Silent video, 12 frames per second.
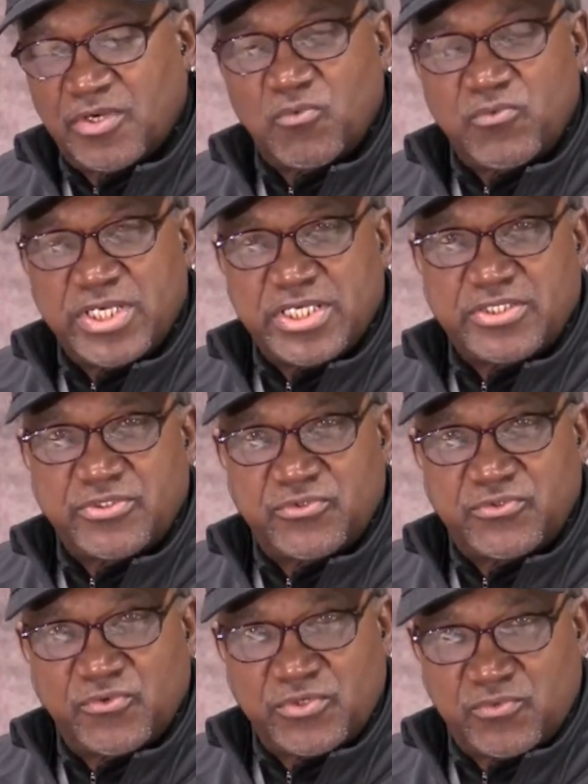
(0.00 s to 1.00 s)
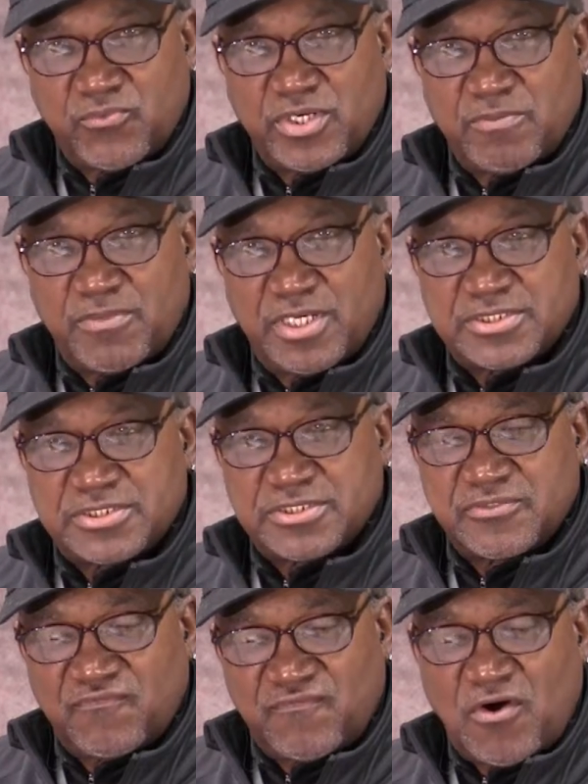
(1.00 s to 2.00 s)
week during the winter months
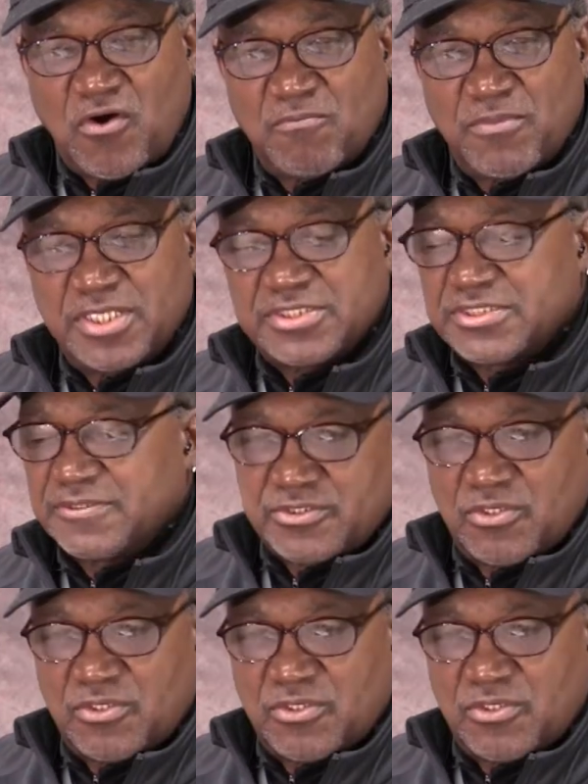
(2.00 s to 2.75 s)
and the fall months.